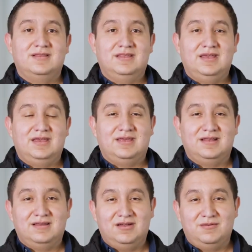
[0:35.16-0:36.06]
They
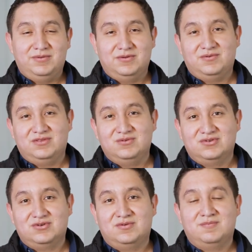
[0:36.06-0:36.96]
can help you reduce
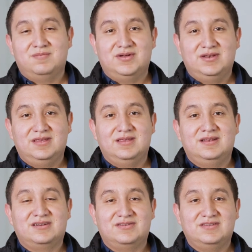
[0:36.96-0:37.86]
your monthly
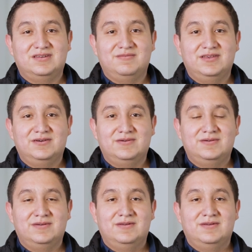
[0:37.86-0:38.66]
electricity bill,